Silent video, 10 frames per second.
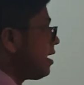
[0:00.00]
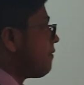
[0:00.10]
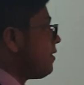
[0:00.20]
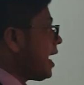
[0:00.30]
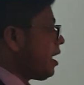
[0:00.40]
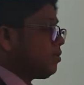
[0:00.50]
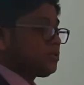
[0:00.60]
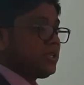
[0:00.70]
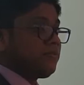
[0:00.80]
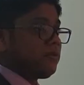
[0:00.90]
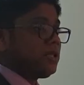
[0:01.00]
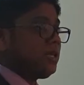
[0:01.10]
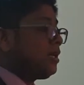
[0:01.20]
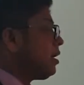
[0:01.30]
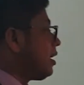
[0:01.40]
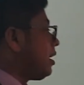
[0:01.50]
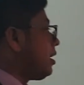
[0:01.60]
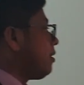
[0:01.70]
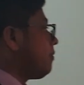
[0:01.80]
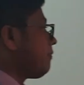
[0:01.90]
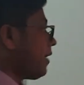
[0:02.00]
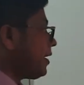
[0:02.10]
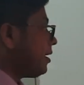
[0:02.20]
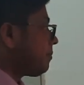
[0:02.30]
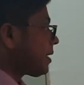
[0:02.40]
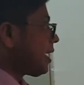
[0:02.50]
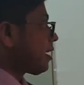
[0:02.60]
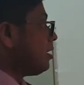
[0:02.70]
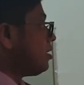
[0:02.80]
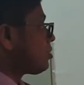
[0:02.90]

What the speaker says: warehousing for the final product.